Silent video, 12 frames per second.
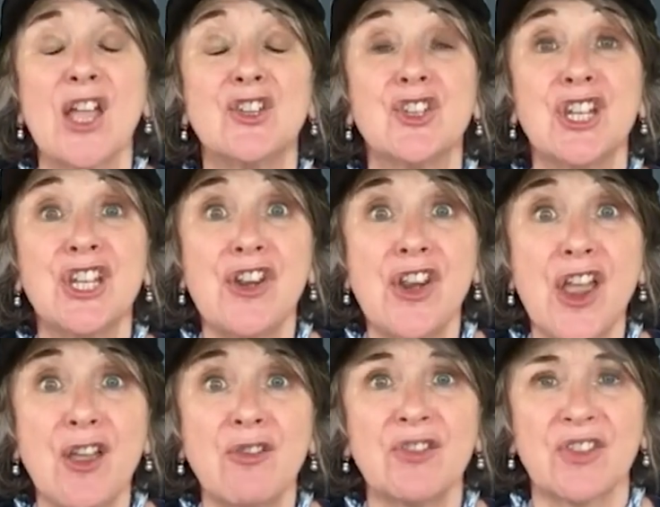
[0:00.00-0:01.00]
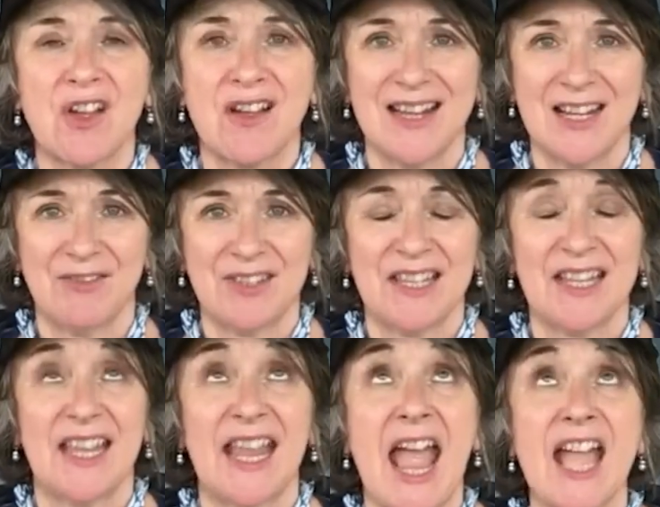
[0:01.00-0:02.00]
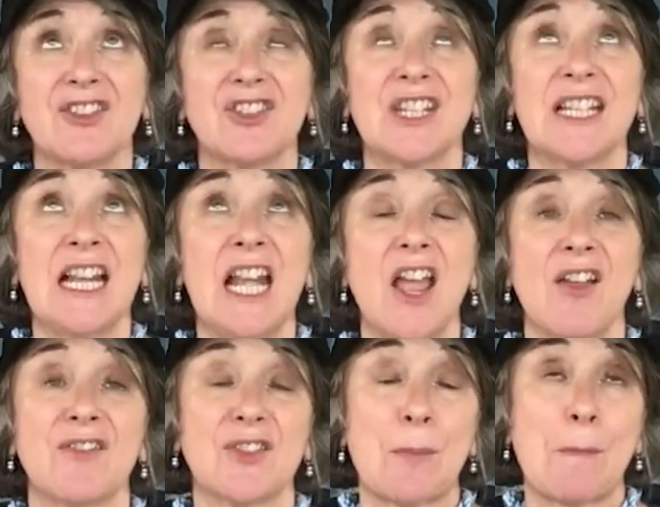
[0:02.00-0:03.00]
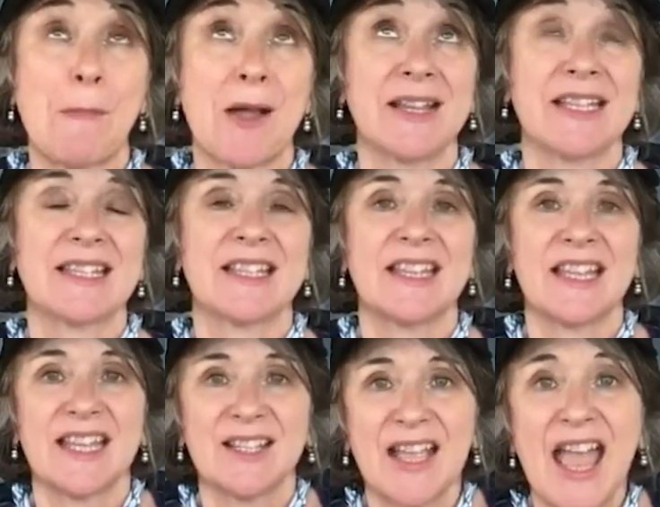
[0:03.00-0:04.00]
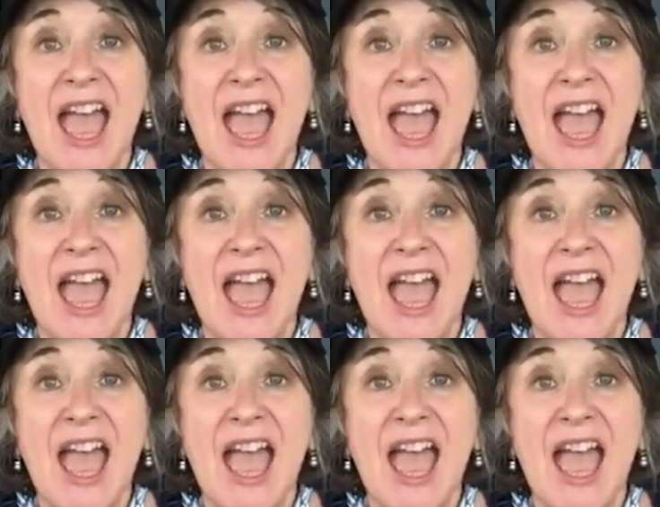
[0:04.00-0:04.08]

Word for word: She knows I love singing and she loves my singing.